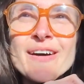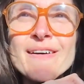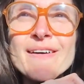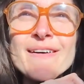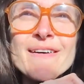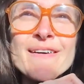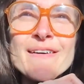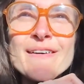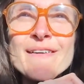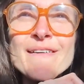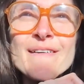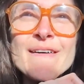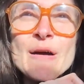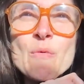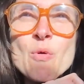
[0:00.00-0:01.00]

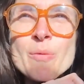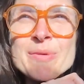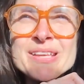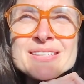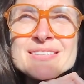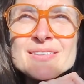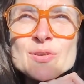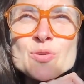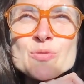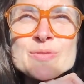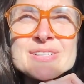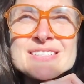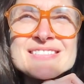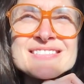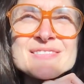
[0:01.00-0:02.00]
a woman
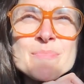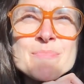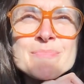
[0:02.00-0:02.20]
who is